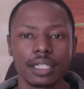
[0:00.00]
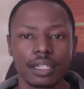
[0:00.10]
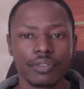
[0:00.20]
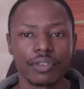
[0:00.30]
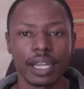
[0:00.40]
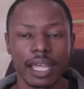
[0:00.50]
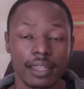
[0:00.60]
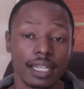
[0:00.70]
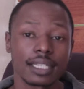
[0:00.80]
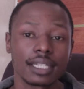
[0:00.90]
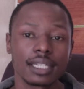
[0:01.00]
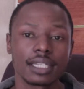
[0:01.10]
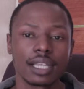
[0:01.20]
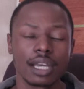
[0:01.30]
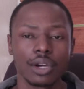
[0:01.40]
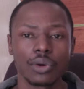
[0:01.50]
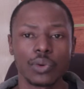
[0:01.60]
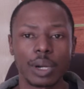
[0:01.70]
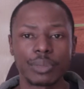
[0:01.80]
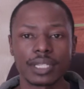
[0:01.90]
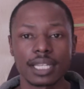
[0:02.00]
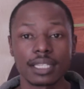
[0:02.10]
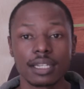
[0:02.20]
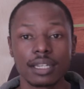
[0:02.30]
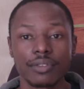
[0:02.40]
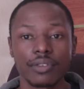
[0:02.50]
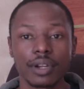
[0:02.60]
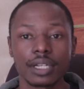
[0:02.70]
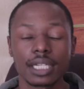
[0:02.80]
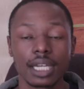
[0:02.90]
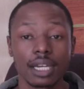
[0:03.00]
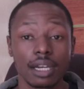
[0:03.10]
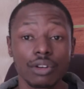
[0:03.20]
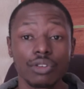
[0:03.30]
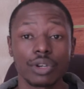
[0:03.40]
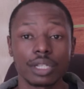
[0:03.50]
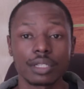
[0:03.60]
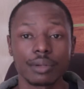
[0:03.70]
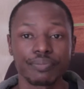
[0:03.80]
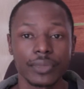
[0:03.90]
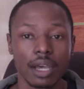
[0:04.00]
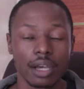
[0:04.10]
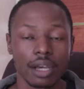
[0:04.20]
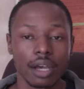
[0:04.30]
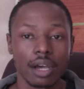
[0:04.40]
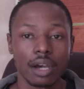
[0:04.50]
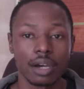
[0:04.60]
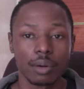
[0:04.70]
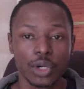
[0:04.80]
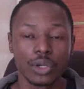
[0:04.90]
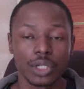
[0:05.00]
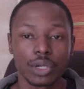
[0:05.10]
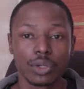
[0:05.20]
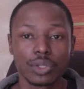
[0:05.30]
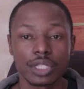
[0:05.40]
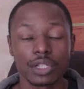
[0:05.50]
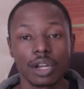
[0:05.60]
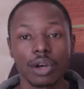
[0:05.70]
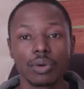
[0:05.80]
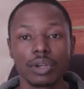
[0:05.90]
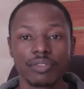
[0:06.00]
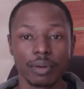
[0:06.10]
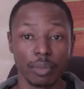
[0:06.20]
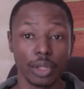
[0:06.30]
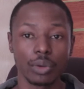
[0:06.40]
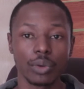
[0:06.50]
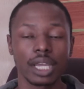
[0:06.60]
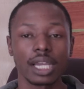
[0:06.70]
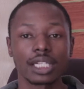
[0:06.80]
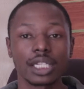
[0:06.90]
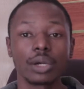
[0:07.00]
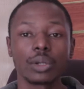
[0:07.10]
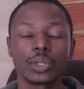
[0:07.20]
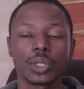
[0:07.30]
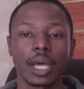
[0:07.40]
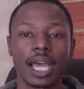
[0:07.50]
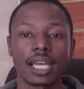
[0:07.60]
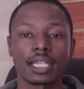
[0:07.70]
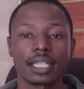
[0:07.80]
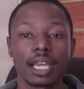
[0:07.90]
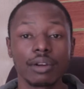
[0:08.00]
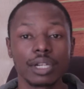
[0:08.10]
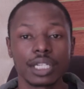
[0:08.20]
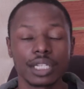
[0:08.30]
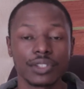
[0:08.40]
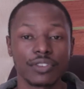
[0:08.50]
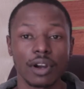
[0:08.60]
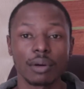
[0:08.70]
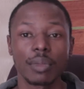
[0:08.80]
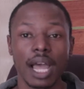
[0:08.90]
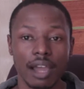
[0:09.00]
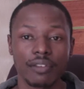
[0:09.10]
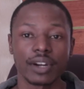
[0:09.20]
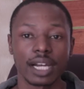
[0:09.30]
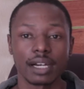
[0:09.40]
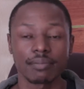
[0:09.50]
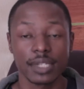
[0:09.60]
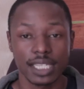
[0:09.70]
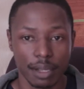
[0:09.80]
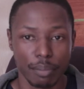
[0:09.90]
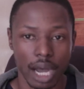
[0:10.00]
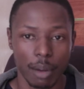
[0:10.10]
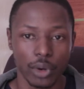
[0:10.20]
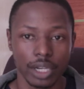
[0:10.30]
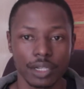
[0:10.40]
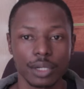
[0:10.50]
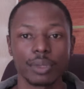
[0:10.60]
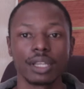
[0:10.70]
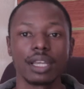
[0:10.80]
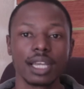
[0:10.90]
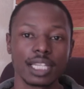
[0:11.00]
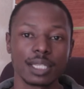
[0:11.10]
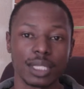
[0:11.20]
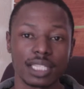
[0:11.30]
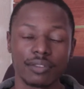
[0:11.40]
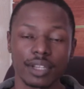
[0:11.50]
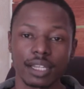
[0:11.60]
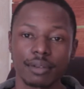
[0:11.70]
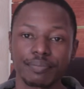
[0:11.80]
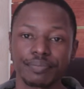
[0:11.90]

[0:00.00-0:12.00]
different ethnicities, who represents different countries. Komodo Jones is not only from the UK, she also has heritage from Africa, Zimbabwe to be specific.